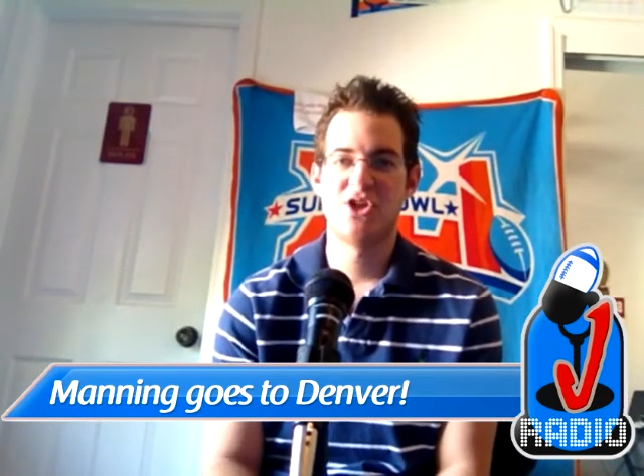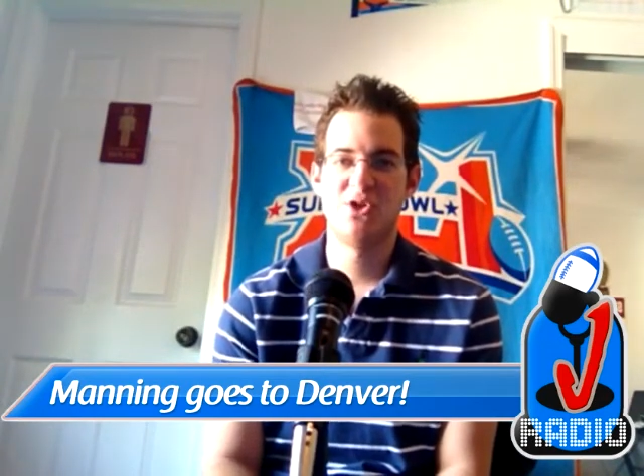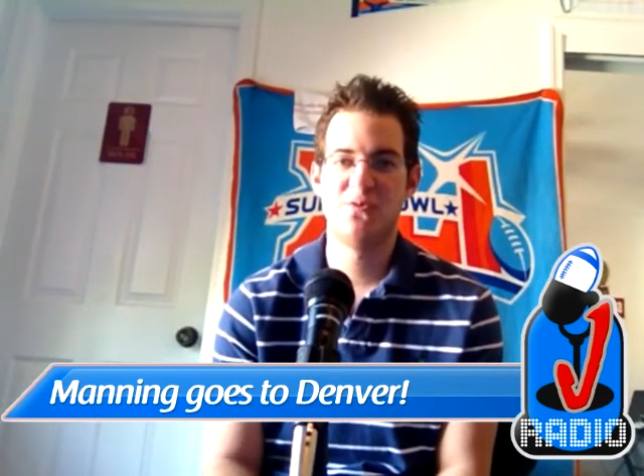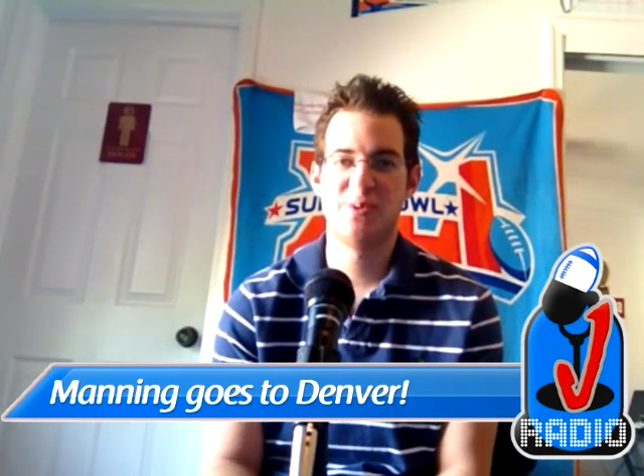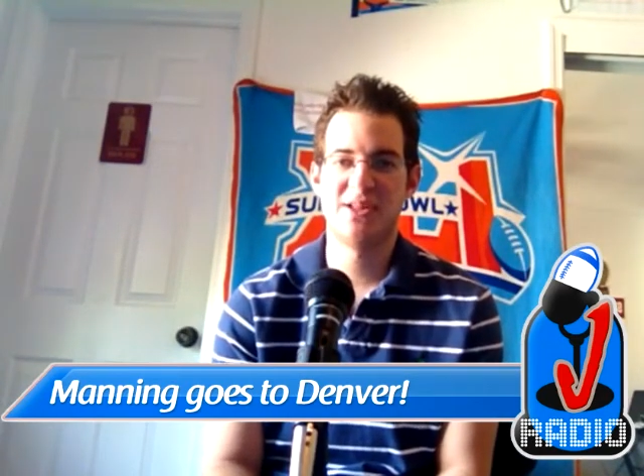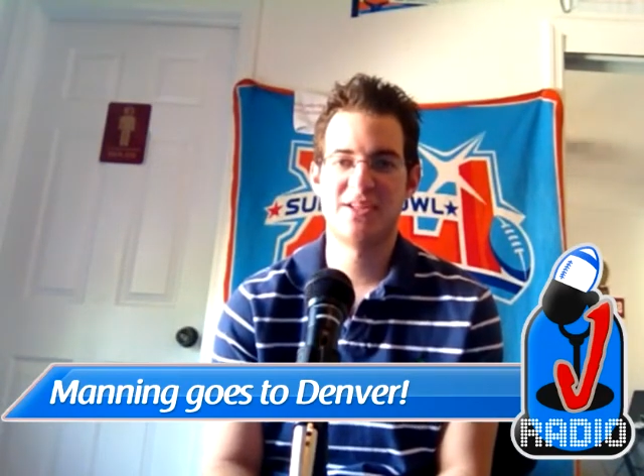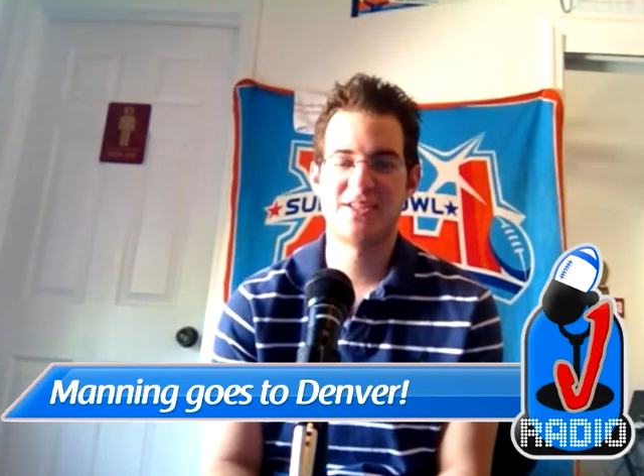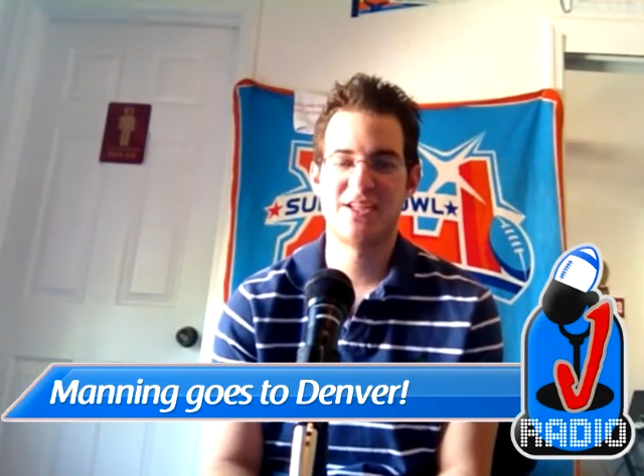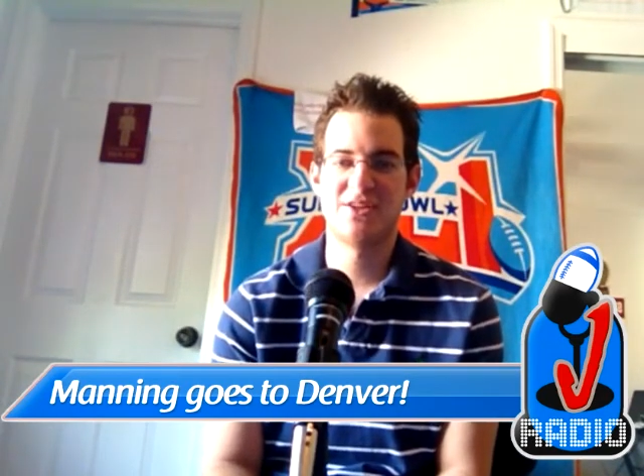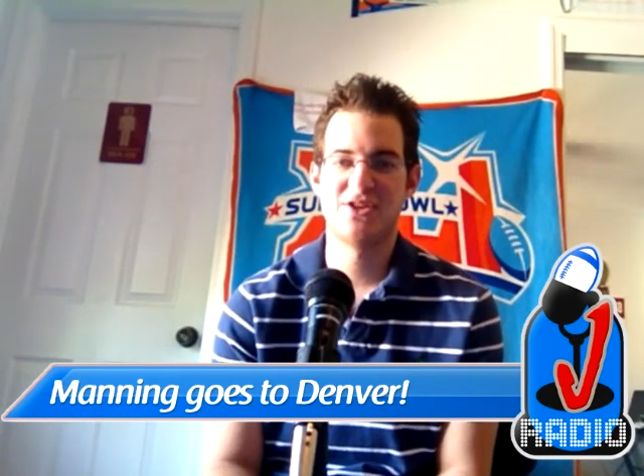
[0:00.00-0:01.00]
You've been
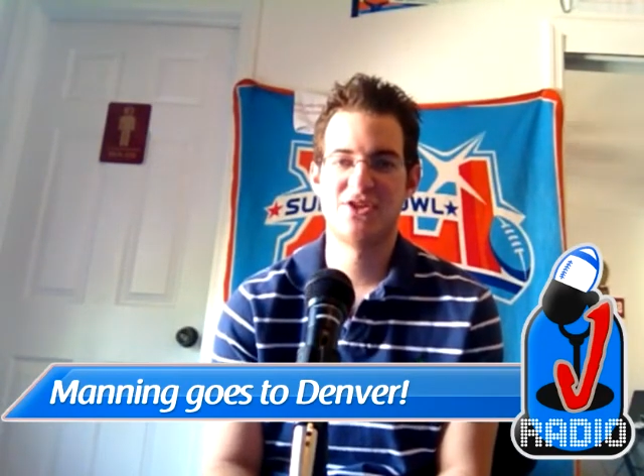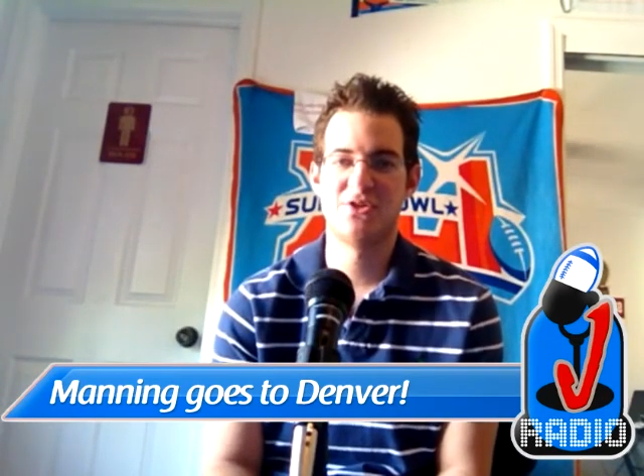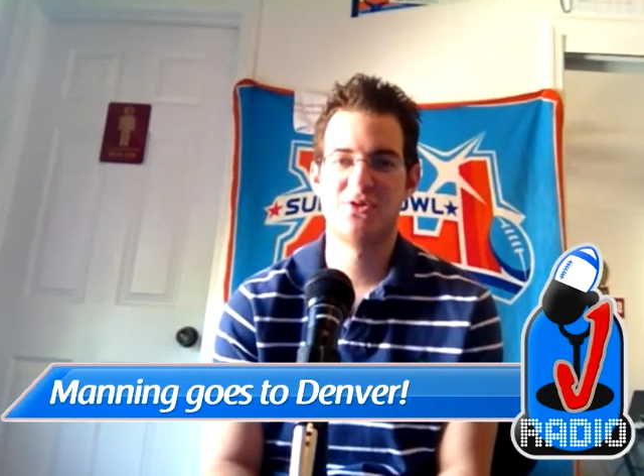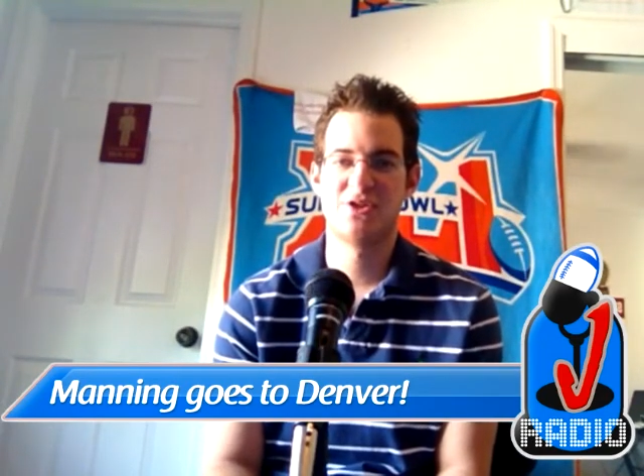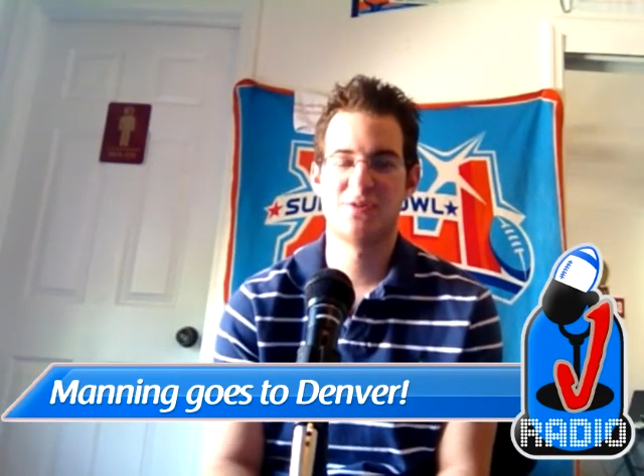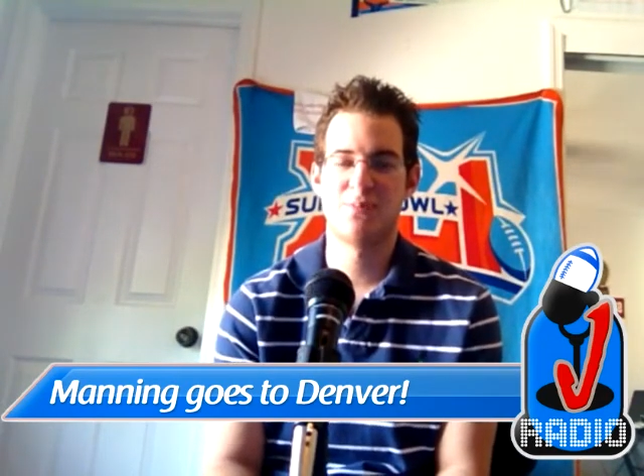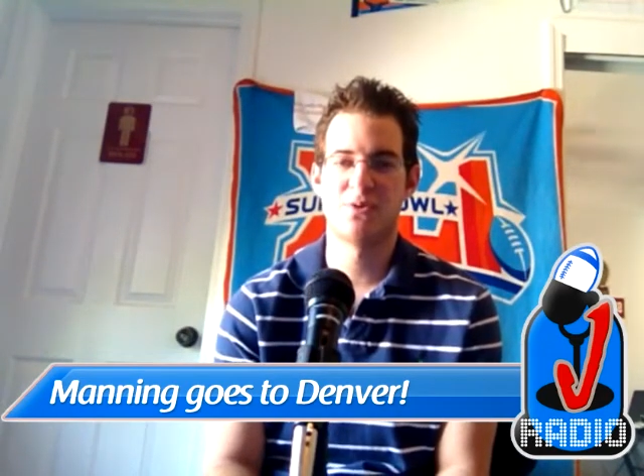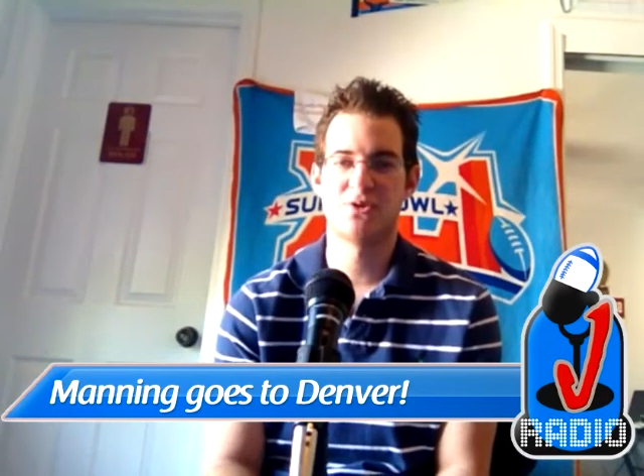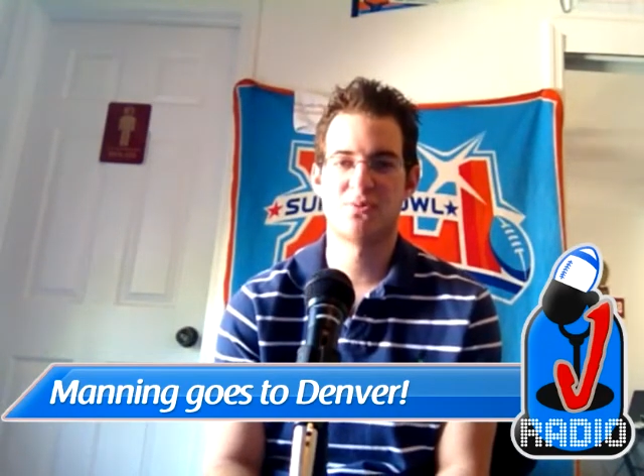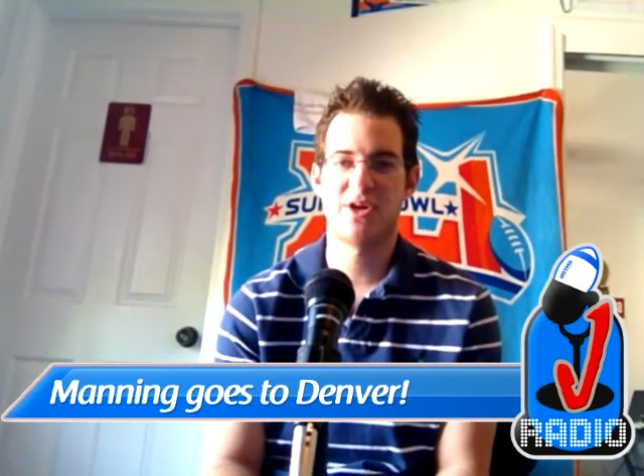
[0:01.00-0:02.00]
listening to Juiced
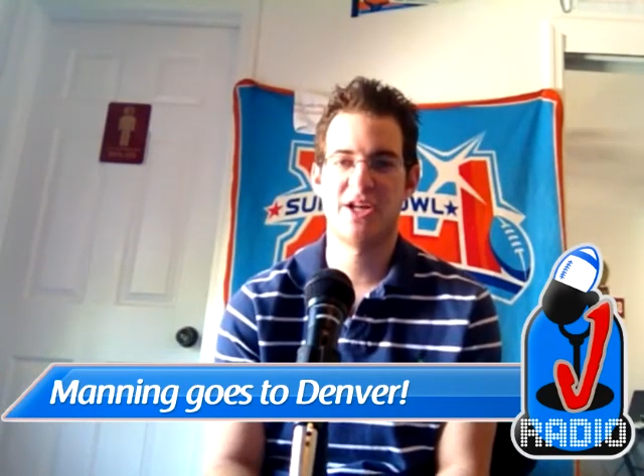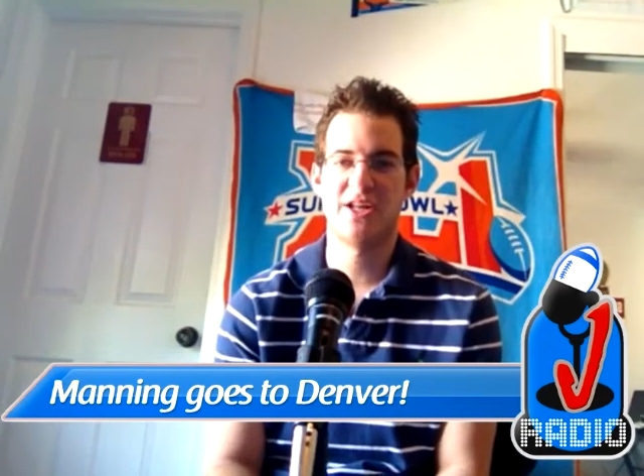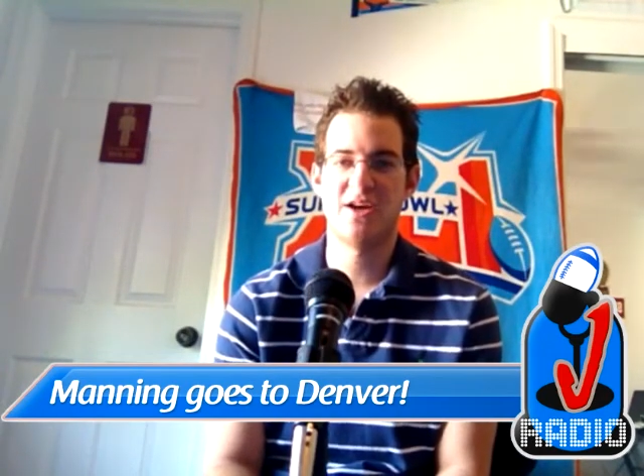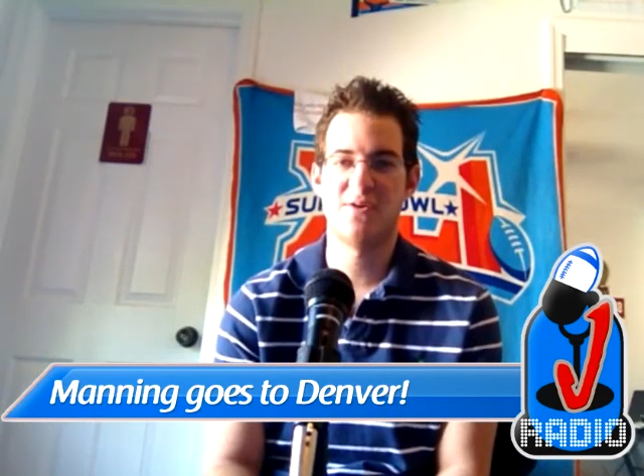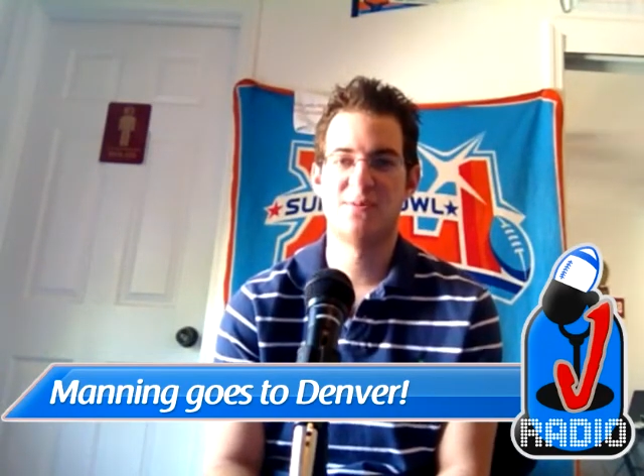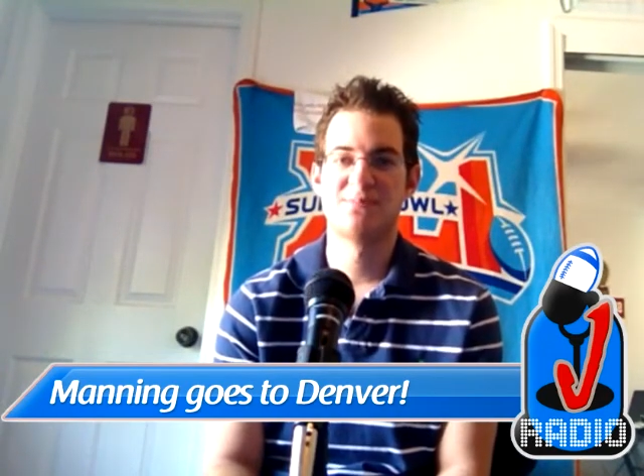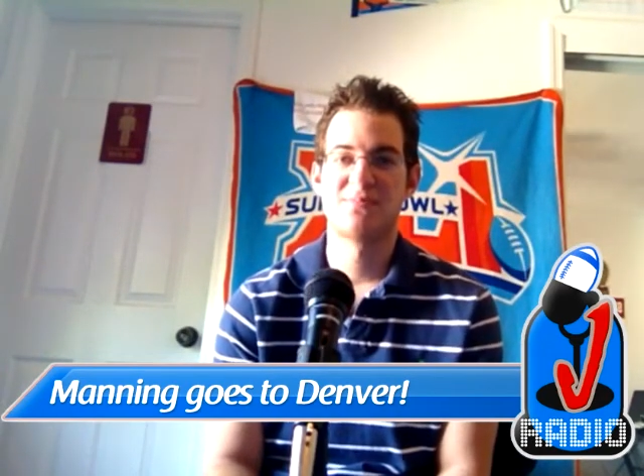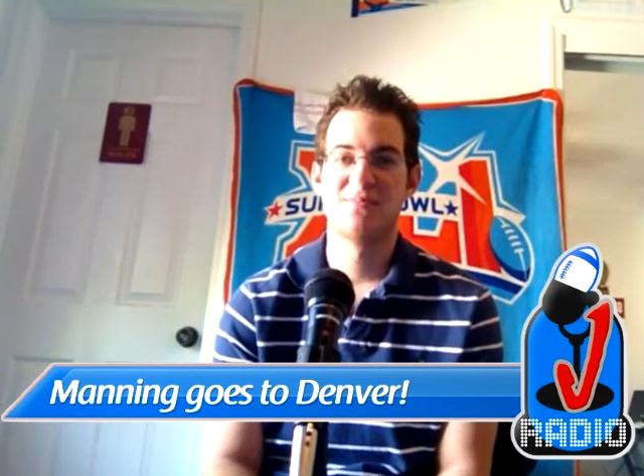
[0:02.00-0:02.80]
Sports Radio.